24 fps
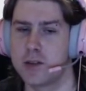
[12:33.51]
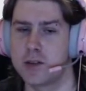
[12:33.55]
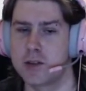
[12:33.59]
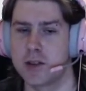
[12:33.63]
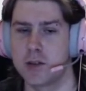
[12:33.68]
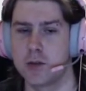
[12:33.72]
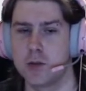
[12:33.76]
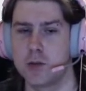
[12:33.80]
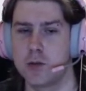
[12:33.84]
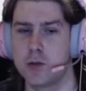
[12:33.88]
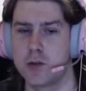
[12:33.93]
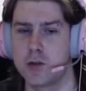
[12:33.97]
so
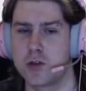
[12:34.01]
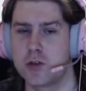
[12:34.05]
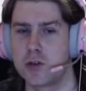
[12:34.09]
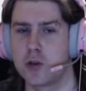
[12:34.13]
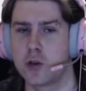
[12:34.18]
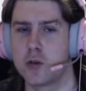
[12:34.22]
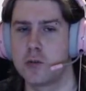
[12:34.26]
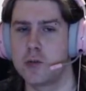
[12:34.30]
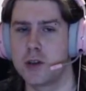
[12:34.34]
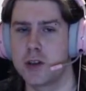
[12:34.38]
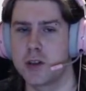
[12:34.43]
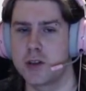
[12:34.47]
you do
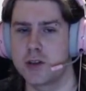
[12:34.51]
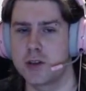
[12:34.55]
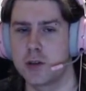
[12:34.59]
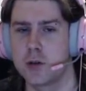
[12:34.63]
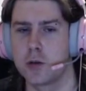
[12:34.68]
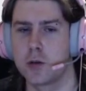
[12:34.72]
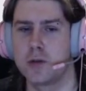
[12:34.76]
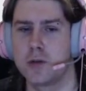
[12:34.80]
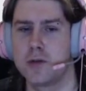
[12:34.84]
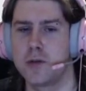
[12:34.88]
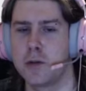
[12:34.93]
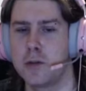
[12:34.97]
Storm Gust,
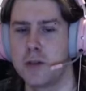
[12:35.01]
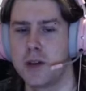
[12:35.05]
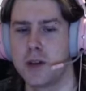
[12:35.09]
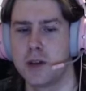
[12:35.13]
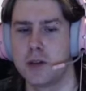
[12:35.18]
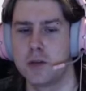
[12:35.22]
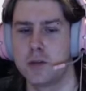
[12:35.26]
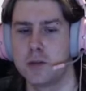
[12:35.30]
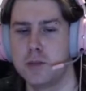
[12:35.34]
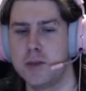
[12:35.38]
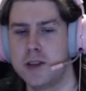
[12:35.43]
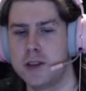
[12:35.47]
Lord of a
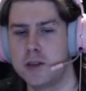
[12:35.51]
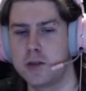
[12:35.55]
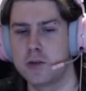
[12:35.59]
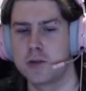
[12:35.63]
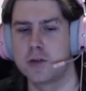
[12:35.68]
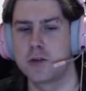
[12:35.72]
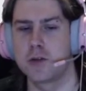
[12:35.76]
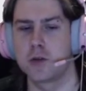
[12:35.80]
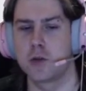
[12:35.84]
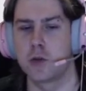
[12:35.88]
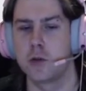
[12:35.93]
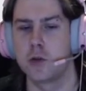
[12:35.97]
Million, Meteor
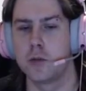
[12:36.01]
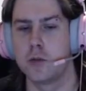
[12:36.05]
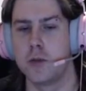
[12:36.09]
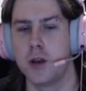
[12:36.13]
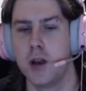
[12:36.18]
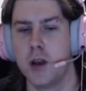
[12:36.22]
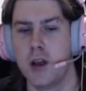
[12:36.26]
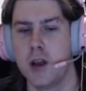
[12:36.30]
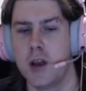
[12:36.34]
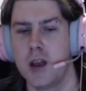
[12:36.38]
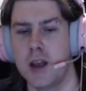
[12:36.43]
Storm,